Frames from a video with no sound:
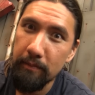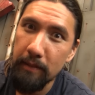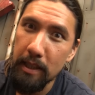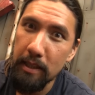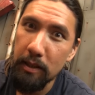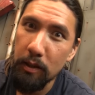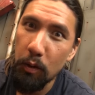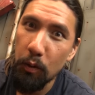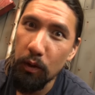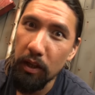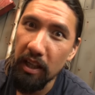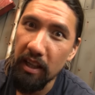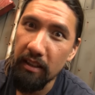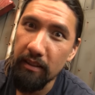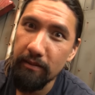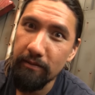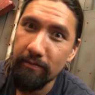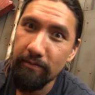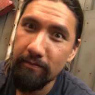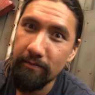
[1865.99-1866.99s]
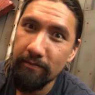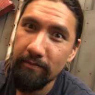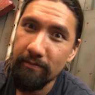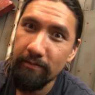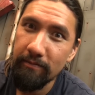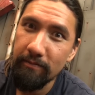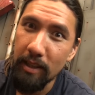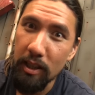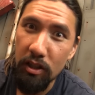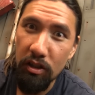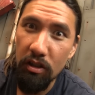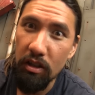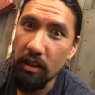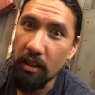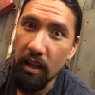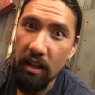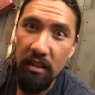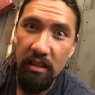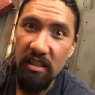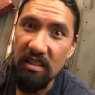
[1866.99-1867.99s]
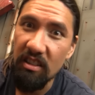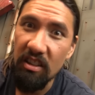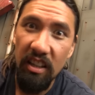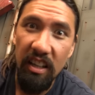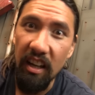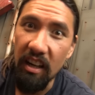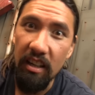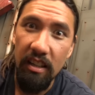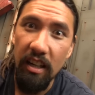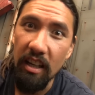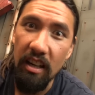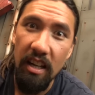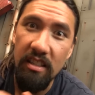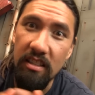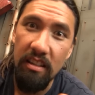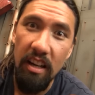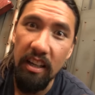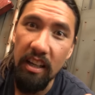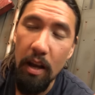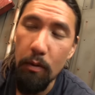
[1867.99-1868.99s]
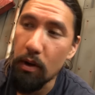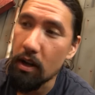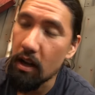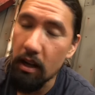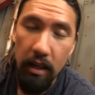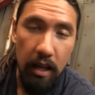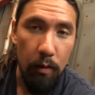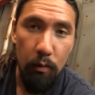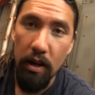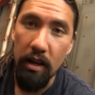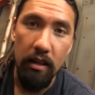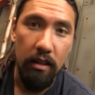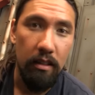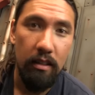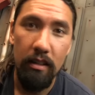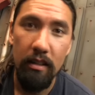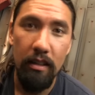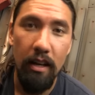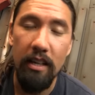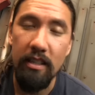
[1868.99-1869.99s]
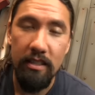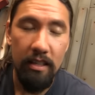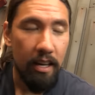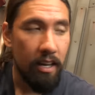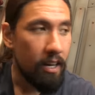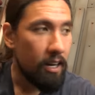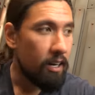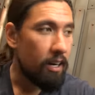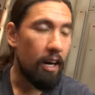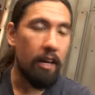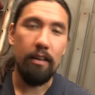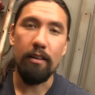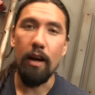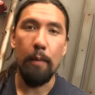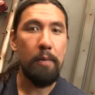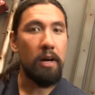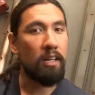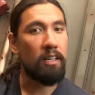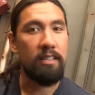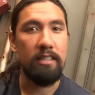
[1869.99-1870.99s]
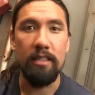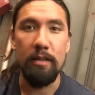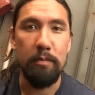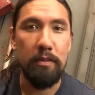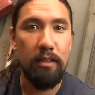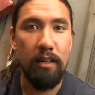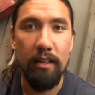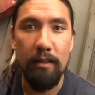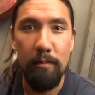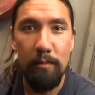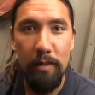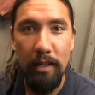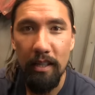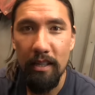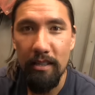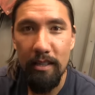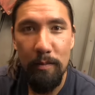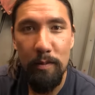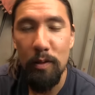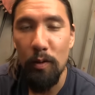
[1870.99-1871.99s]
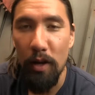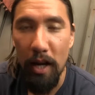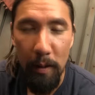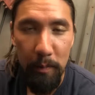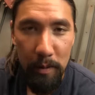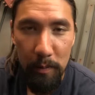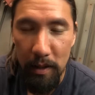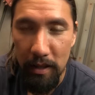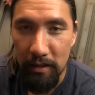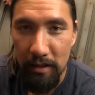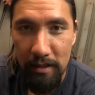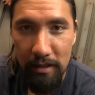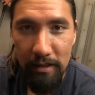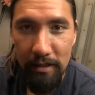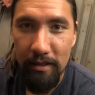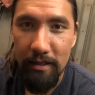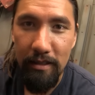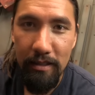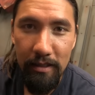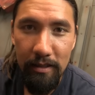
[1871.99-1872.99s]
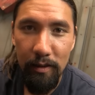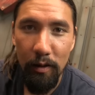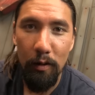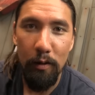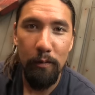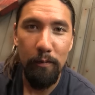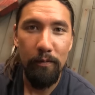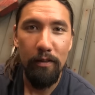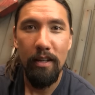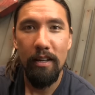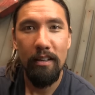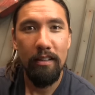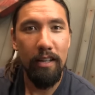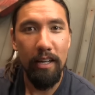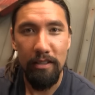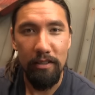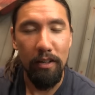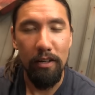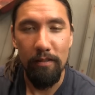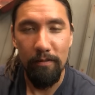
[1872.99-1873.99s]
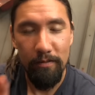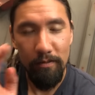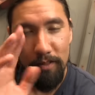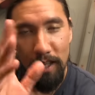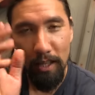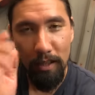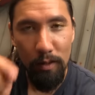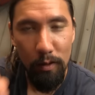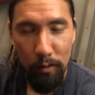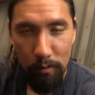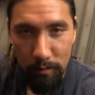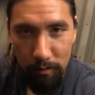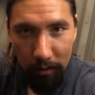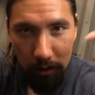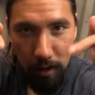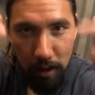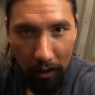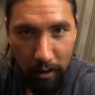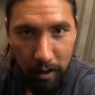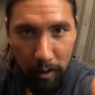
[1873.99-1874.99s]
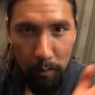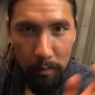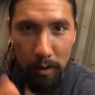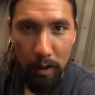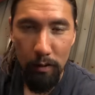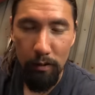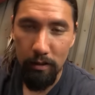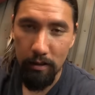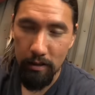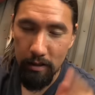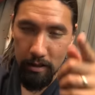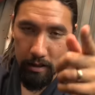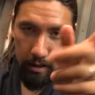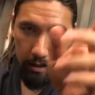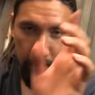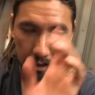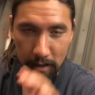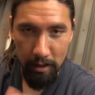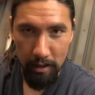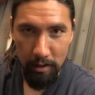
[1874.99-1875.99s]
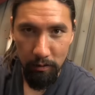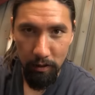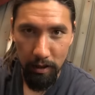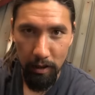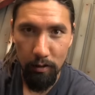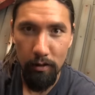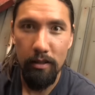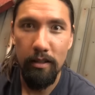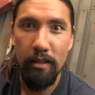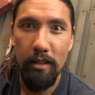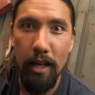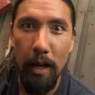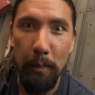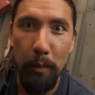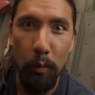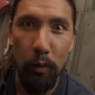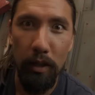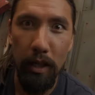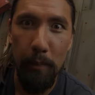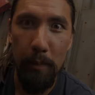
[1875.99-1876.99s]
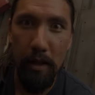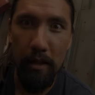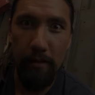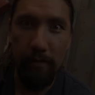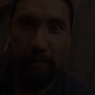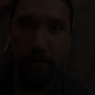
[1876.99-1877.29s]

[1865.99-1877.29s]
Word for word: He's going in. He's gonna get. He's gonna get it. I, I, I can't. I can't wait. I just, I, I'm not gonna sleep tonight because I'm so happy about this. So. That's all. Thank you. Click the link below. See you in the next video. Happy wargaming.